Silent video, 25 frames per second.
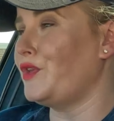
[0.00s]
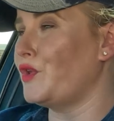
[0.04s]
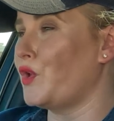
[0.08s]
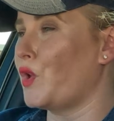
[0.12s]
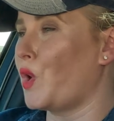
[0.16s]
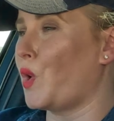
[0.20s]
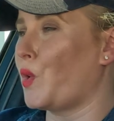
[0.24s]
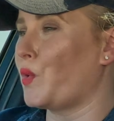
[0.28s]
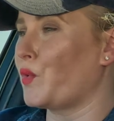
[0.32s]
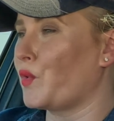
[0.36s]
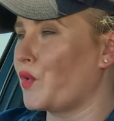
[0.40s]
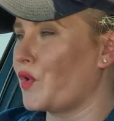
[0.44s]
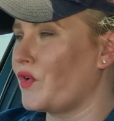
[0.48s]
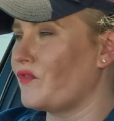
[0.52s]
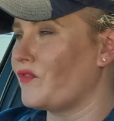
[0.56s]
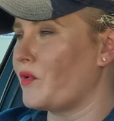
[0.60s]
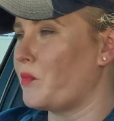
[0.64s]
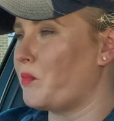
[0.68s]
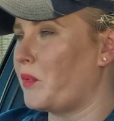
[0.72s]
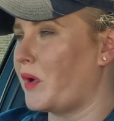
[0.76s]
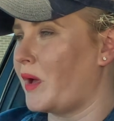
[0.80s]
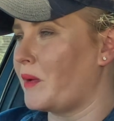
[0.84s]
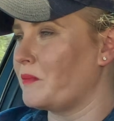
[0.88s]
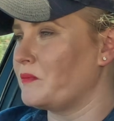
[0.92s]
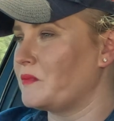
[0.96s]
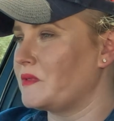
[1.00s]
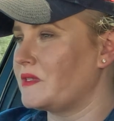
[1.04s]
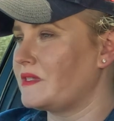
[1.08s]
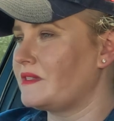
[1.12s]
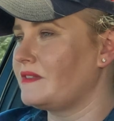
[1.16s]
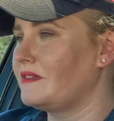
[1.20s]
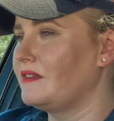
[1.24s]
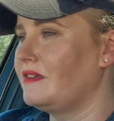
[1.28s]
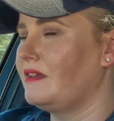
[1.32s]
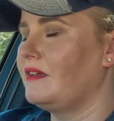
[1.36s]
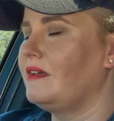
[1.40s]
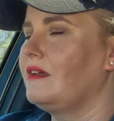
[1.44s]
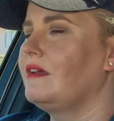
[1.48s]
you're going over bumps.
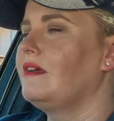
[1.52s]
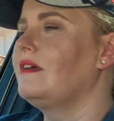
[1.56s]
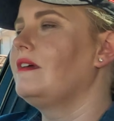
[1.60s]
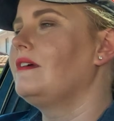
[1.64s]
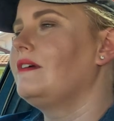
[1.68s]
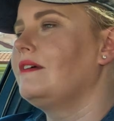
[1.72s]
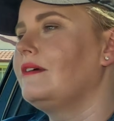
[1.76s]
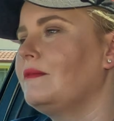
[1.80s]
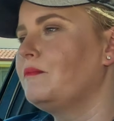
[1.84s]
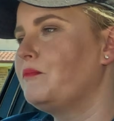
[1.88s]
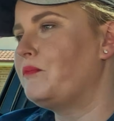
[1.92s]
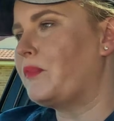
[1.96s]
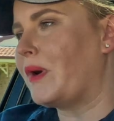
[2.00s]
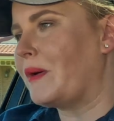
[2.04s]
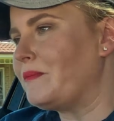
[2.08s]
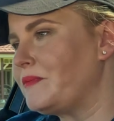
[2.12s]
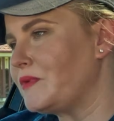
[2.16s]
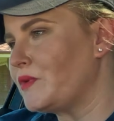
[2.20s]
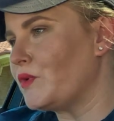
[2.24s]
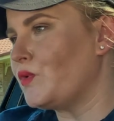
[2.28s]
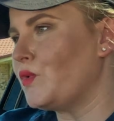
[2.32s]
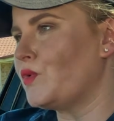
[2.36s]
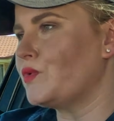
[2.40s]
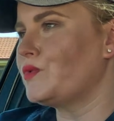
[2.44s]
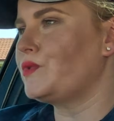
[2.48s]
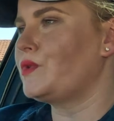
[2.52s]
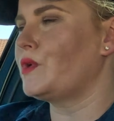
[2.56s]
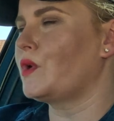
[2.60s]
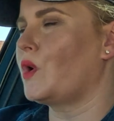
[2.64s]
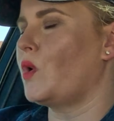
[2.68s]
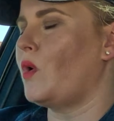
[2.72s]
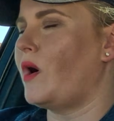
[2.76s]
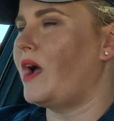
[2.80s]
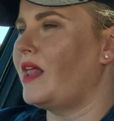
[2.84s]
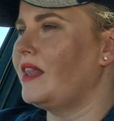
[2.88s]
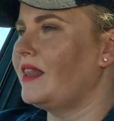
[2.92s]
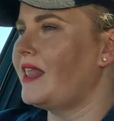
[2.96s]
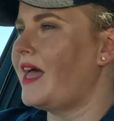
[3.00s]
Bumps are also
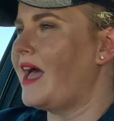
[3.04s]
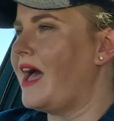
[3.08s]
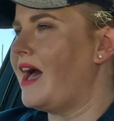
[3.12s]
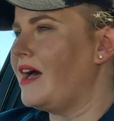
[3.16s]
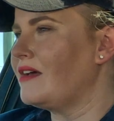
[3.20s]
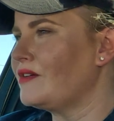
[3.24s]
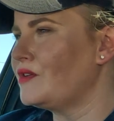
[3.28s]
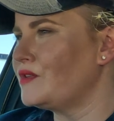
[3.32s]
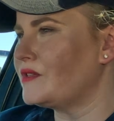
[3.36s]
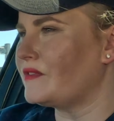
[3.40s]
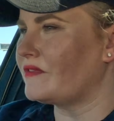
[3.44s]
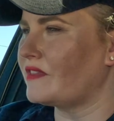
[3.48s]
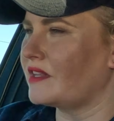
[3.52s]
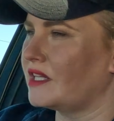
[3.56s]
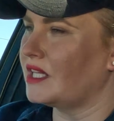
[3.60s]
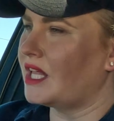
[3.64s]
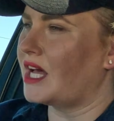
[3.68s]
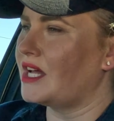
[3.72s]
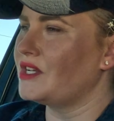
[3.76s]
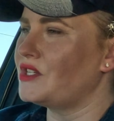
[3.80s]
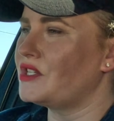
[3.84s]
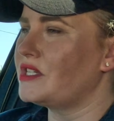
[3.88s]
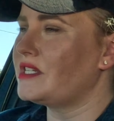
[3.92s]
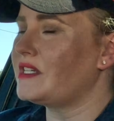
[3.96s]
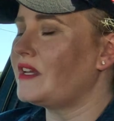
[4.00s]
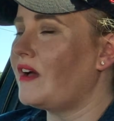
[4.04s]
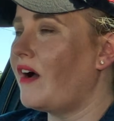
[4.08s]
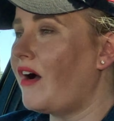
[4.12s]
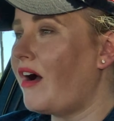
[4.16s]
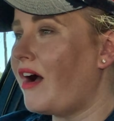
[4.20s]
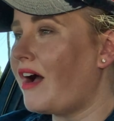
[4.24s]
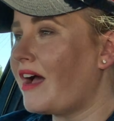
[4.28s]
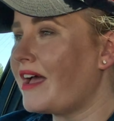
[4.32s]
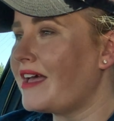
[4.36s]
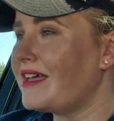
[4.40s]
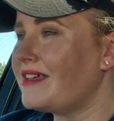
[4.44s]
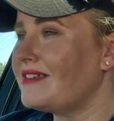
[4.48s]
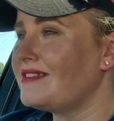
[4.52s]
quite loud because of the large
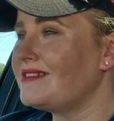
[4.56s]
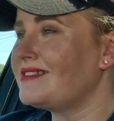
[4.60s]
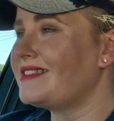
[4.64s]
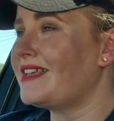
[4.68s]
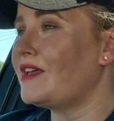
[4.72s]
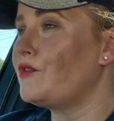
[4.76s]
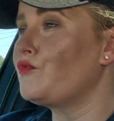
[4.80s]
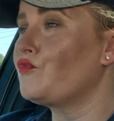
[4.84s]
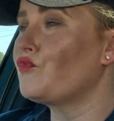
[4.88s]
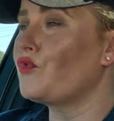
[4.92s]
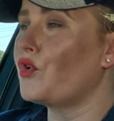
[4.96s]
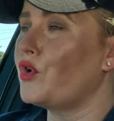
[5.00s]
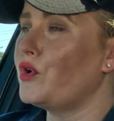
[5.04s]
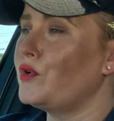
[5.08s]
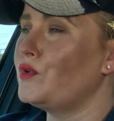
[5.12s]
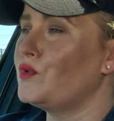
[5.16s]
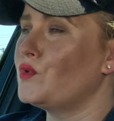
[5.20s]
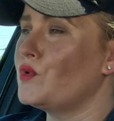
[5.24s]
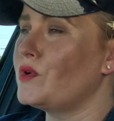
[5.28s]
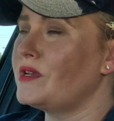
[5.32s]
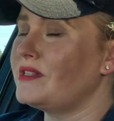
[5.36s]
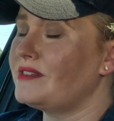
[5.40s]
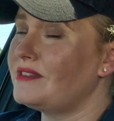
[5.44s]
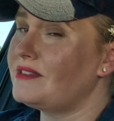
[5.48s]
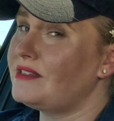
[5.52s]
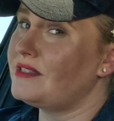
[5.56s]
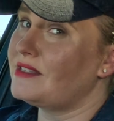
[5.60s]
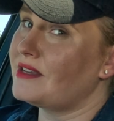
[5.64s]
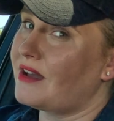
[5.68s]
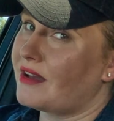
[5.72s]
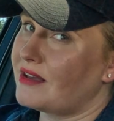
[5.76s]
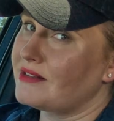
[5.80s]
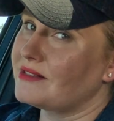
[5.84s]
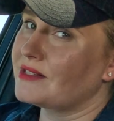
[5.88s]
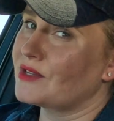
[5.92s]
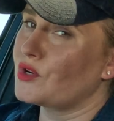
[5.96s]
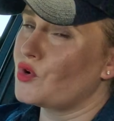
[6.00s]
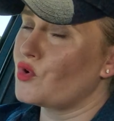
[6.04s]
tires, and road noise
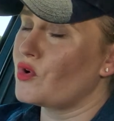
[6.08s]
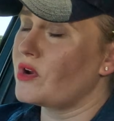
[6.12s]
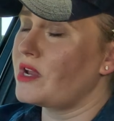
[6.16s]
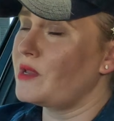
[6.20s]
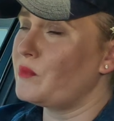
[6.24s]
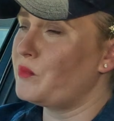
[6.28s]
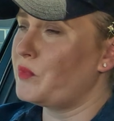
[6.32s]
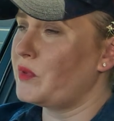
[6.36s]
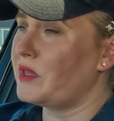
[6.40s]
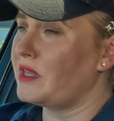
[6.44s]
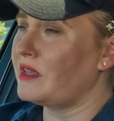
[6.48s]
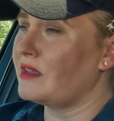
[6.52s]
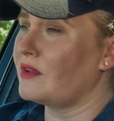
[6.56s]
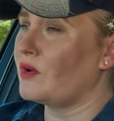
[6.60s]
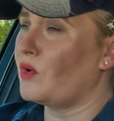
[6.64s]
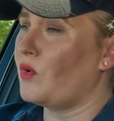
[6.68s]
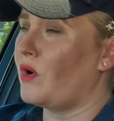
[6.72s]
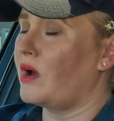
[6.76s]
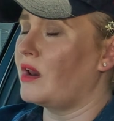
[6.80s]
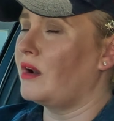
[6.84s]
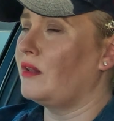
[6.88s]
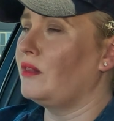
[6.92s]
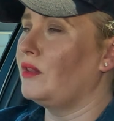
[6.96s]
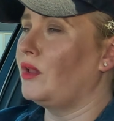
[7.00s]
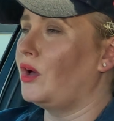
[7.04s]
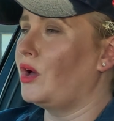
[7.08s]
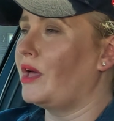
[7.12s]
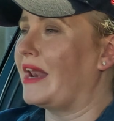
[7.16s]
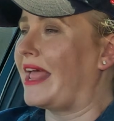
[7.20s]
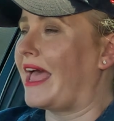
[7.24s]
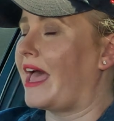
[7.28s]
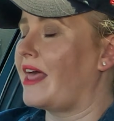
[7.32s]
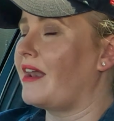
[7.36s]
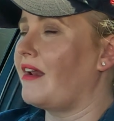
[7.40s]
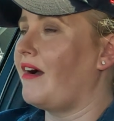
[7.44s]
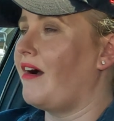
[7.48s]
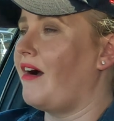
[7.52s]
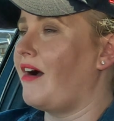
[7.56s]
does creep in quite a lot
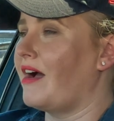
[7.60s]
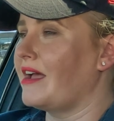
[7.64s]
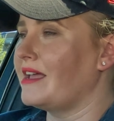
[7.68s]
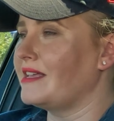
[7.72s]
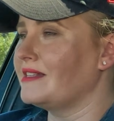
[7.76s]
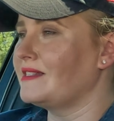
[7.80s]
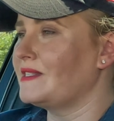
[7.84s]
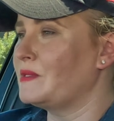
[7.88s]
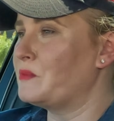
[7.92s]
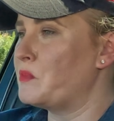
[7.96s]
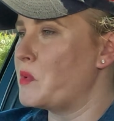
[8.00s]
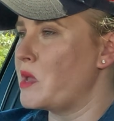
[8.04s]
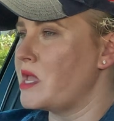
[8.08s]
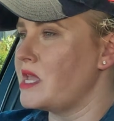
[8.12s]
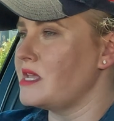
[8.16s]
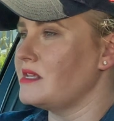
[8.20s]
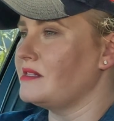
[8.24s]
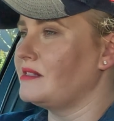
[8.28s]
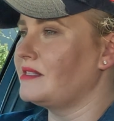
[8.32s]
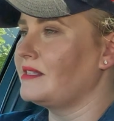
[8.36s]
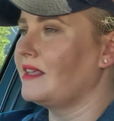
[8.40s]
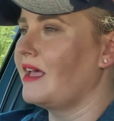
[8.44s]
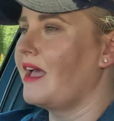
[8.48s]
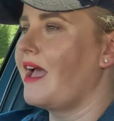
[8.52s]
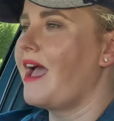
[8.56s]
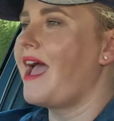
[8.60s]
at higher speeds.